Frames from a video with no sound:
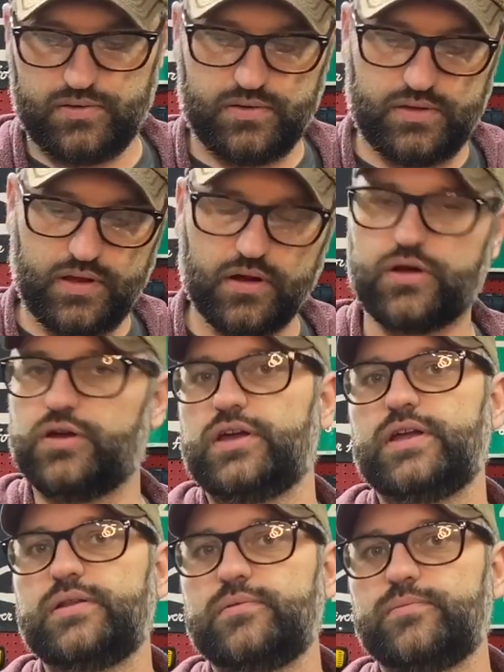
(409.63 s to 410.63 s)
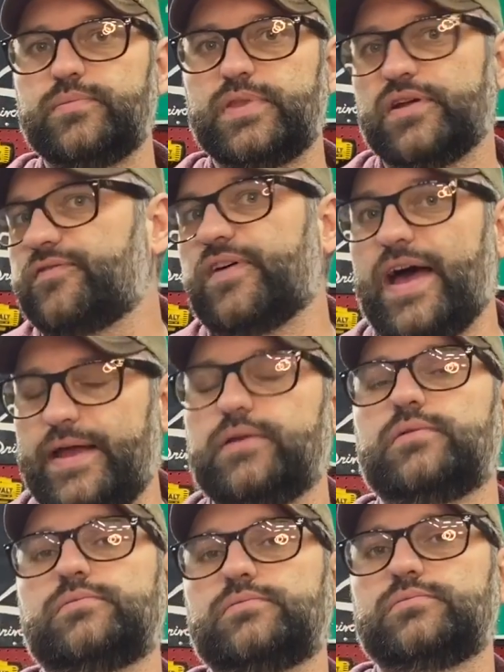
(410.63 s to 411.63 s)
they're good, they're fine.
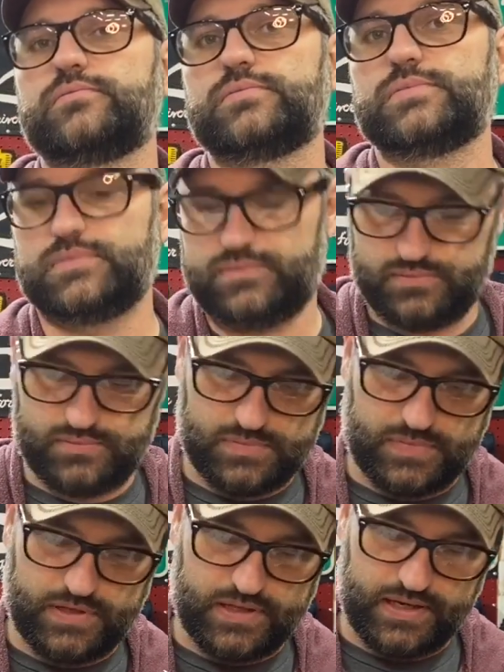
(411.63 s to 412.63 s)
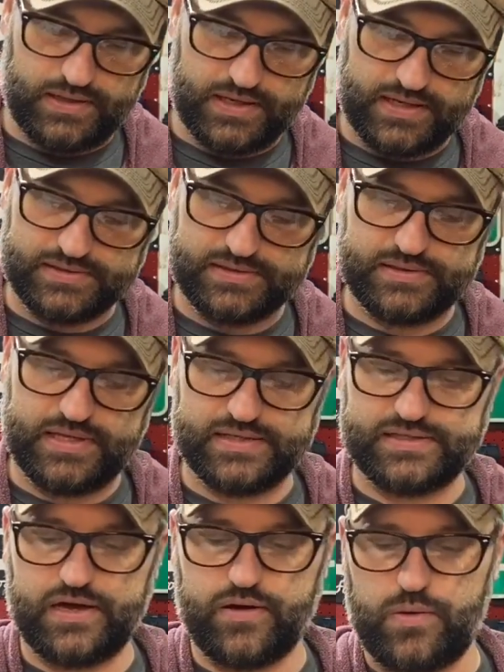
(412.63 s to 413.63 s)
Like that's that's
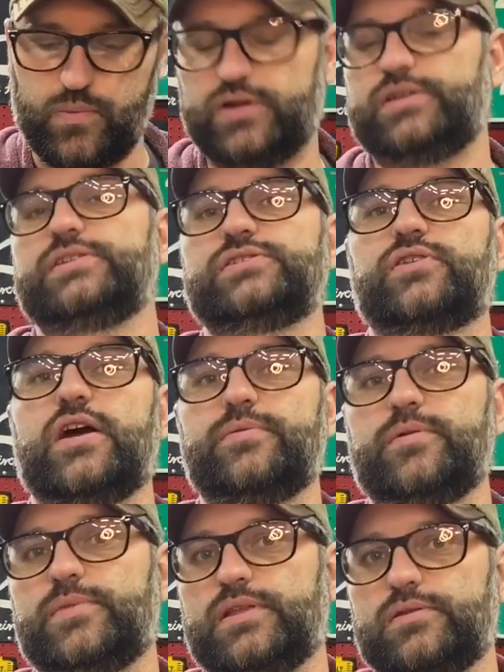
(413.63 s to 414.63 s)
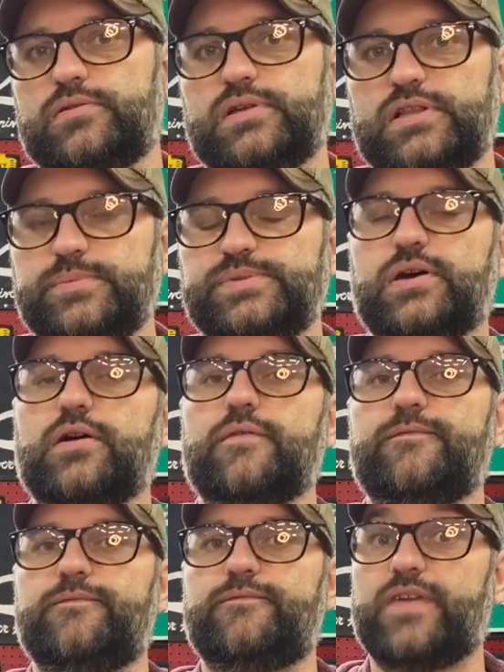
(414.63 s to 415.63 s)
how I want to describe them. The little clips are
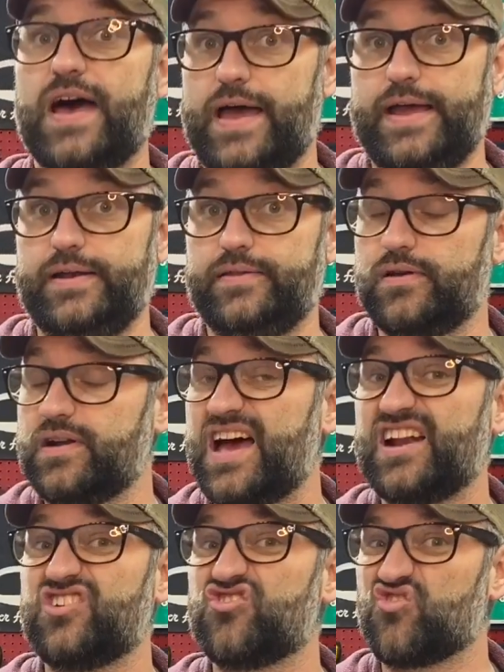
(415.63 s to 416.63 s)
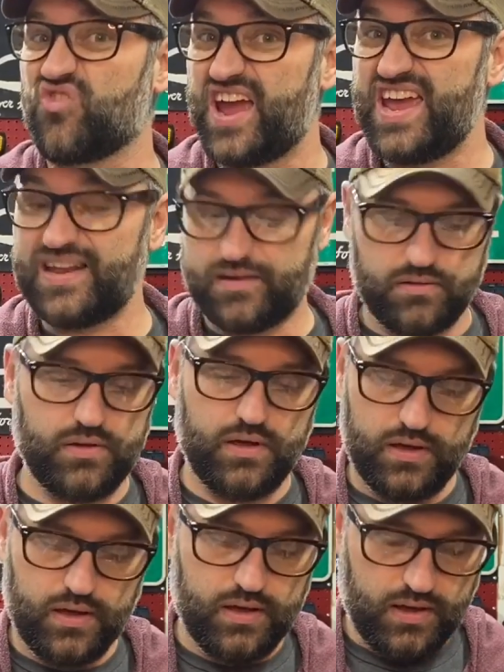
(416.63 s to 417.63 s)
fine. They're not great,
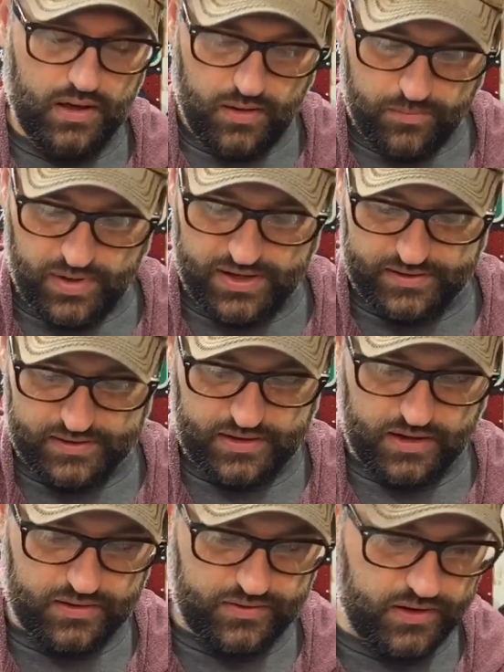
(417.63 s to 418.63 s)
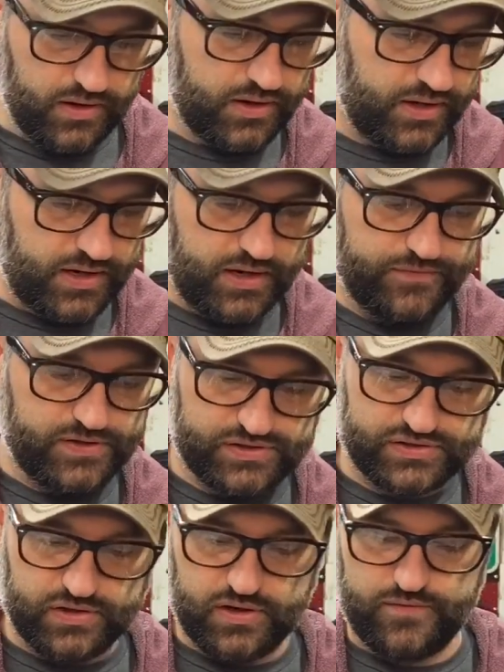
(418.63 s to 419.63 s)
but they're they're good enough to
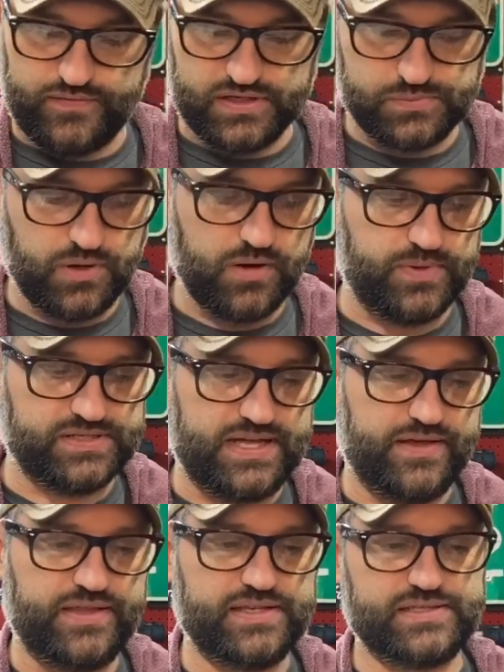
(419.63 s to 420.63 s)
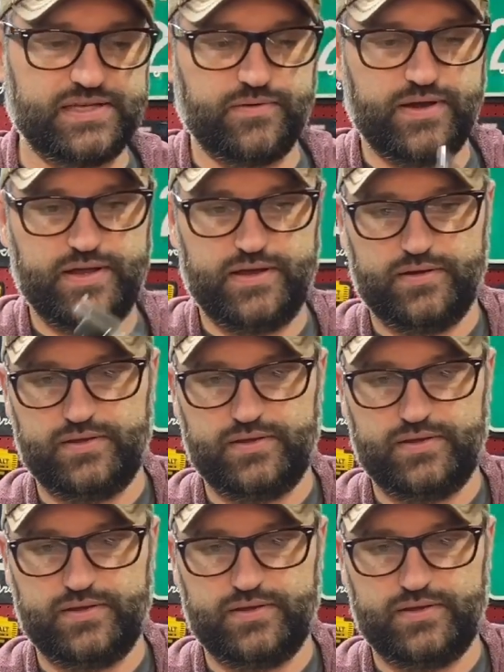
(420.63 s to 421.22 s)
serve this purpose. Now this thing right here,